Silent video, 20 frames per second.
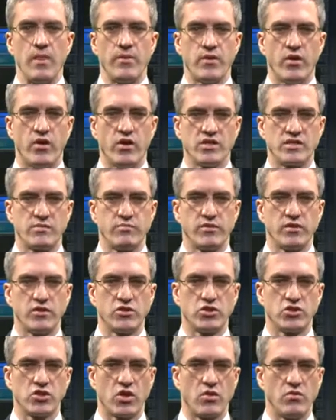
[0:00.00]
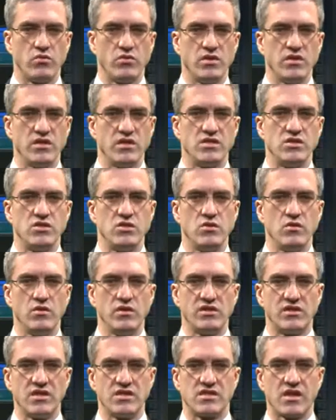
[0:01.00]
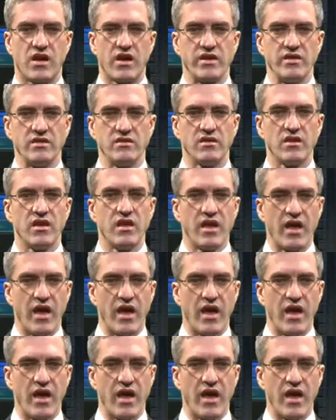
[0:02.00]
The hospital shown is newly designed